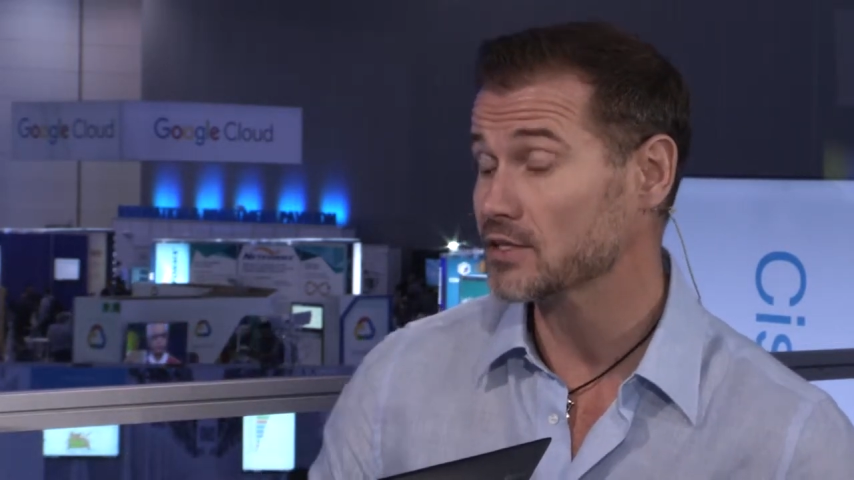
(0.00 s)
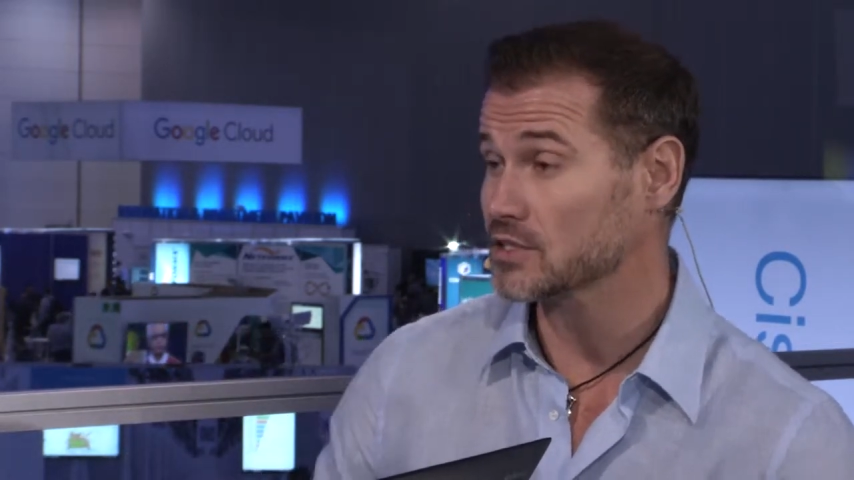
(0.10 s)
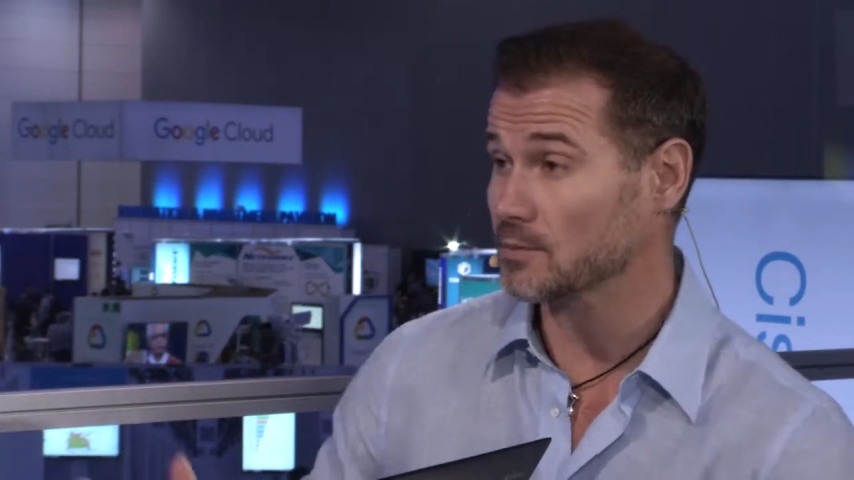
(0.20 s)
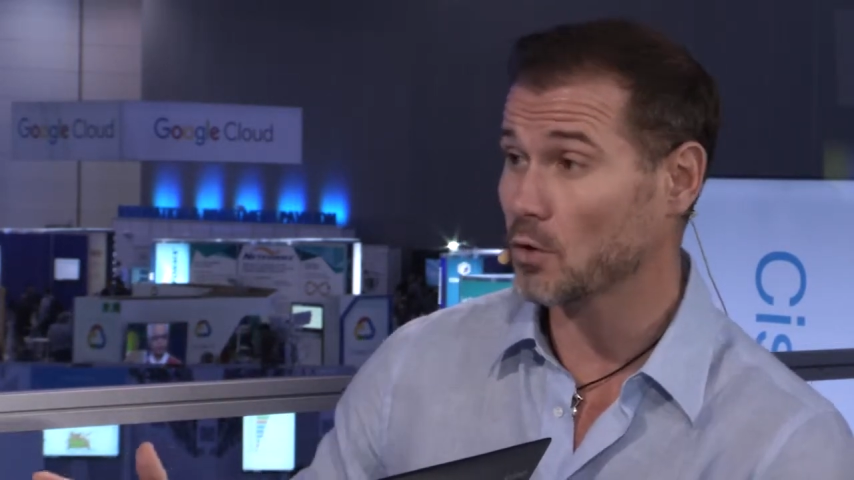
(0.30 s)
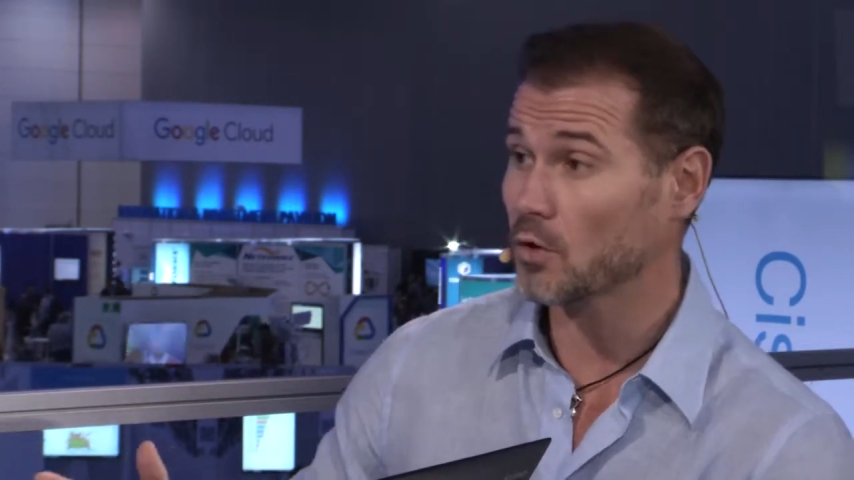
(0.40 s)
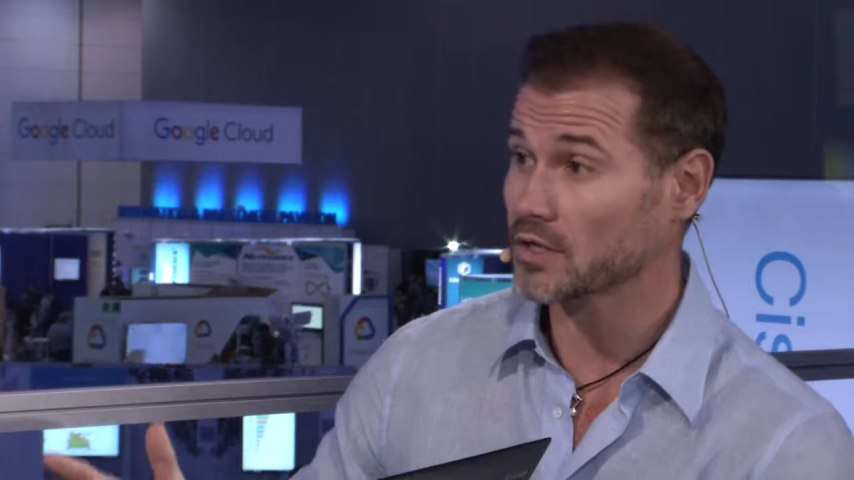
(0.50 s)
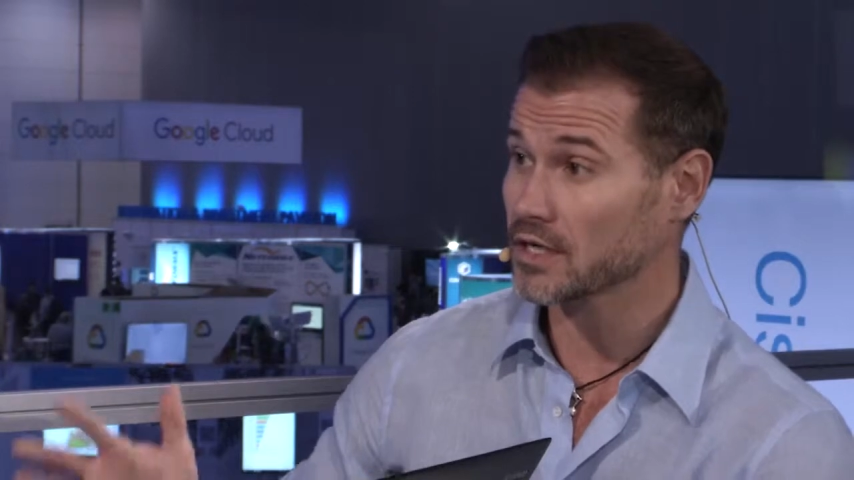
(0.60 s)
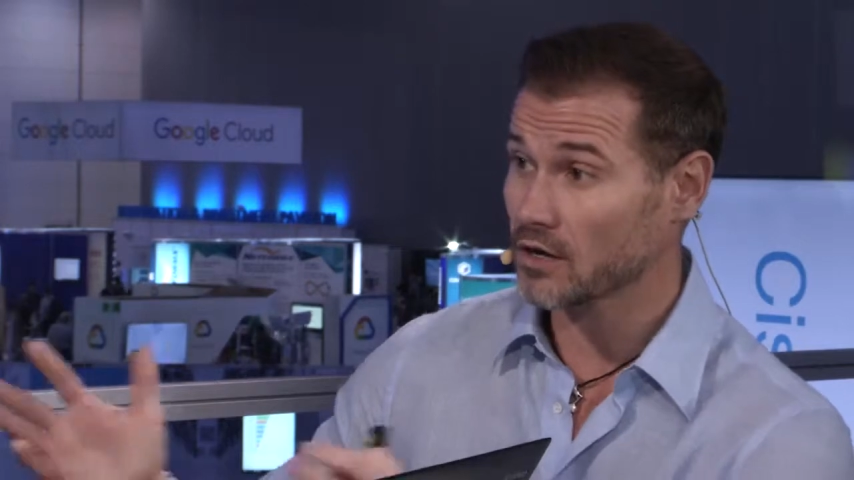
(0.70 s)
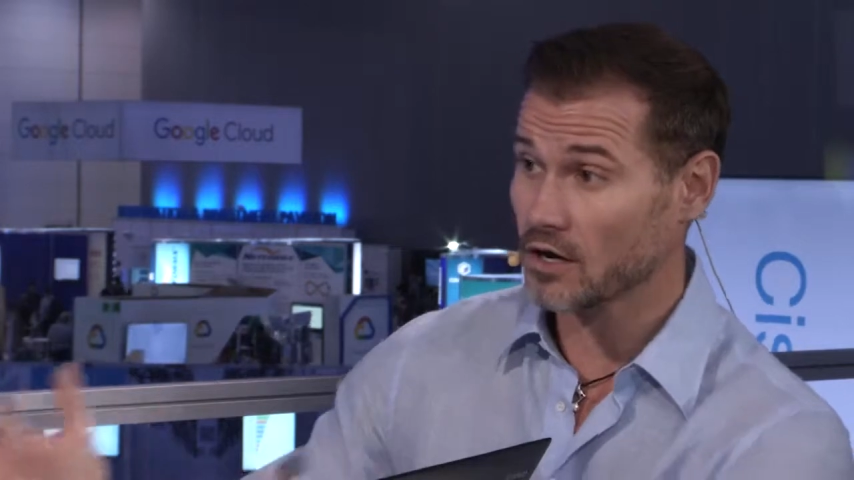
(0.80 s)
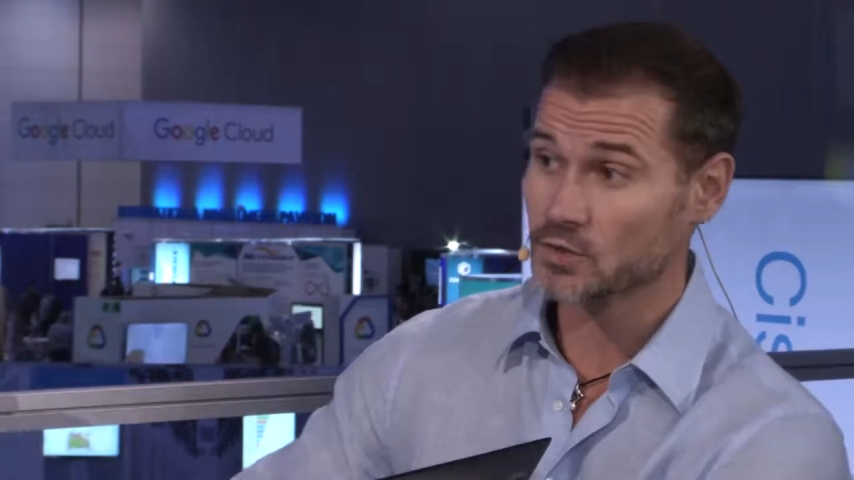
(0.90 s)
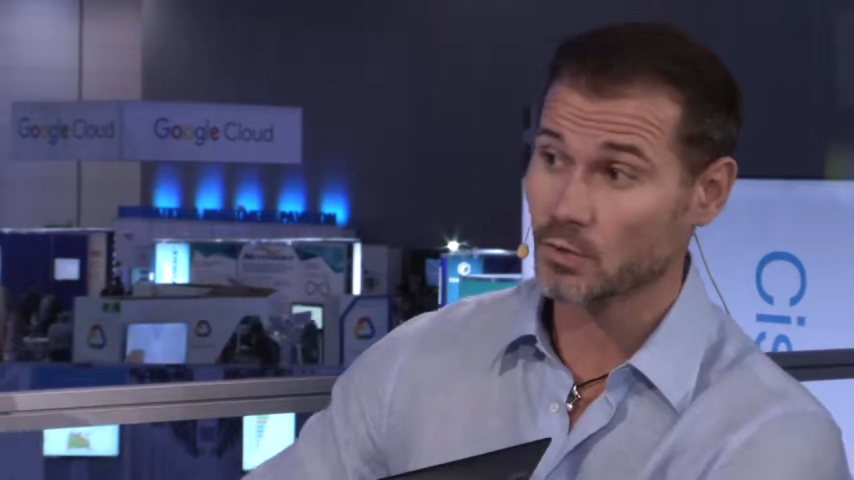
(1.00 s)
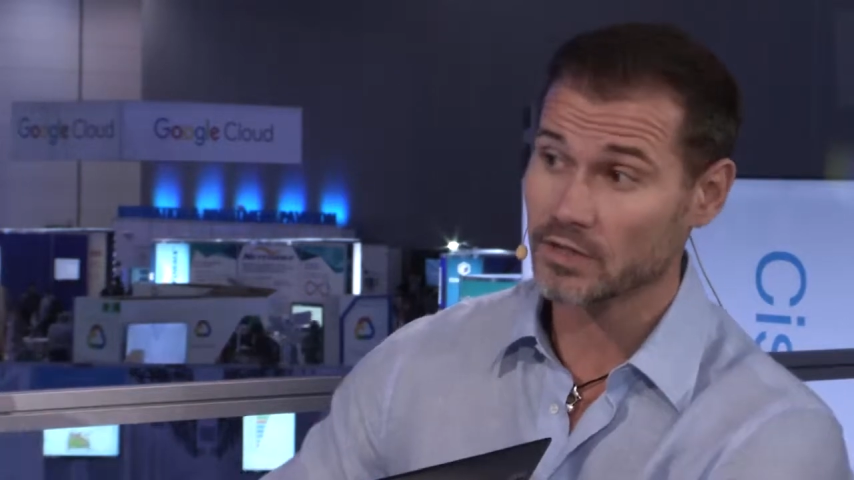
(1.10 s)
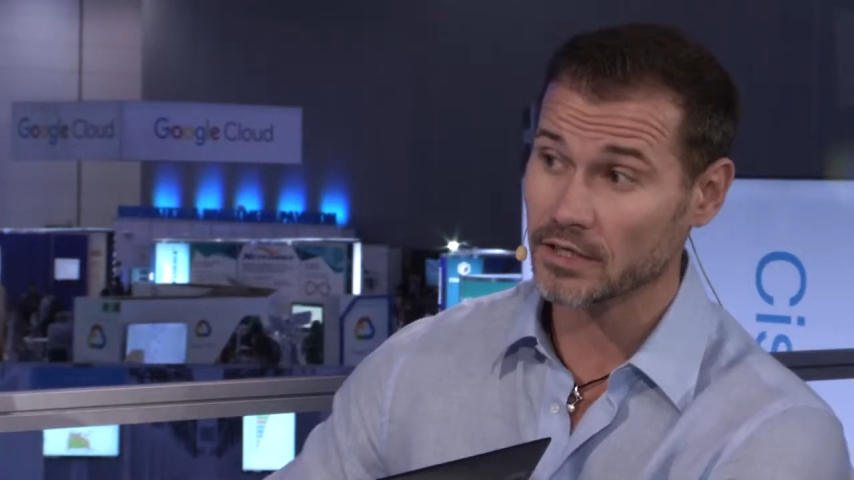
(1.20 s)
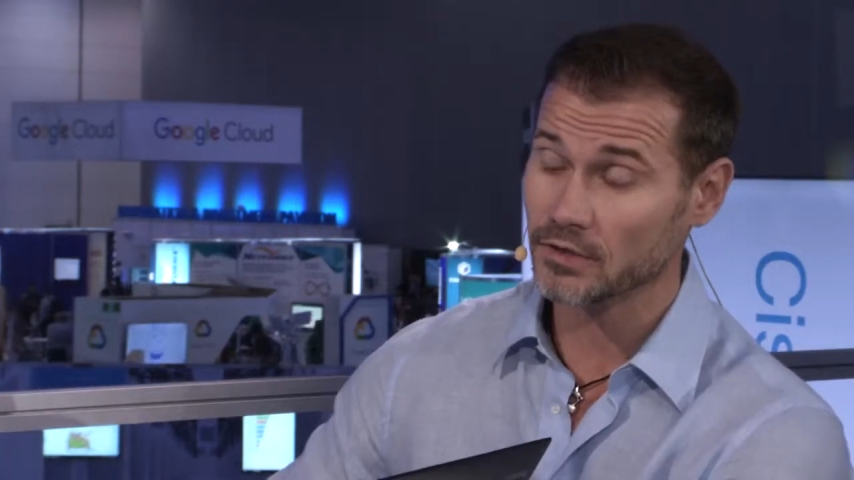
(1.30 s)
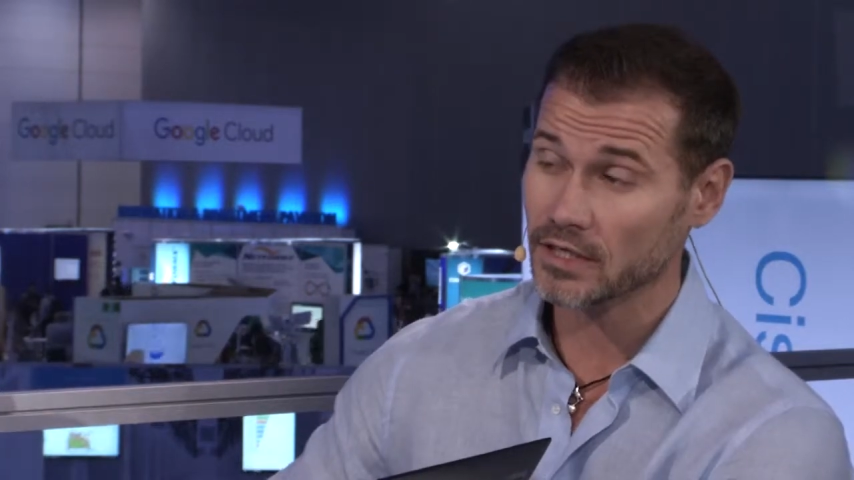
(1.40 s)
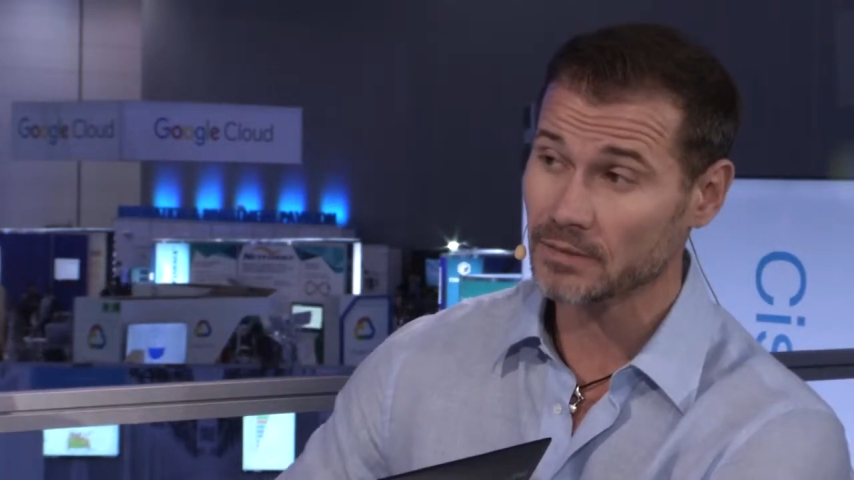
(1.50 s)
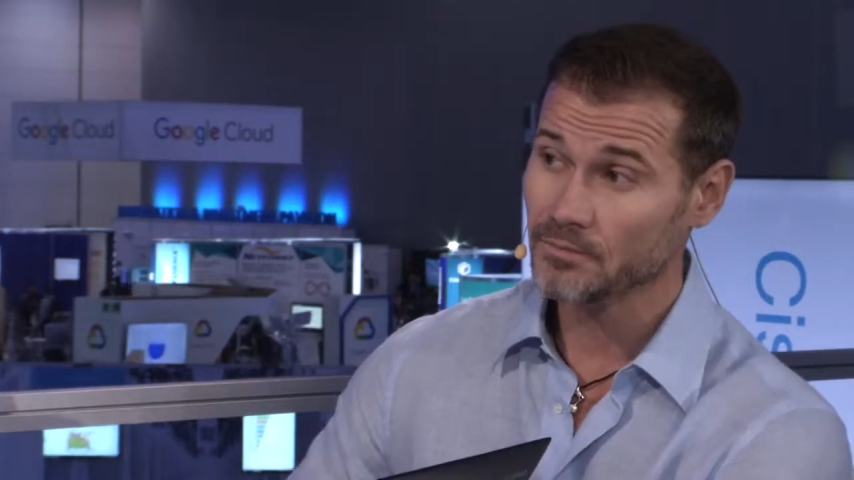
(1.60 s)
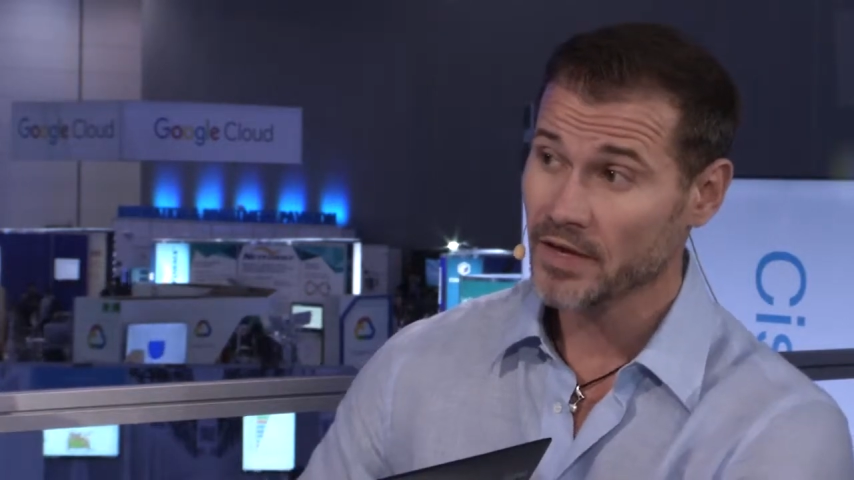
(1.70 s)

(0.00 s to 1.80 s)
to support and enhance what they're doing.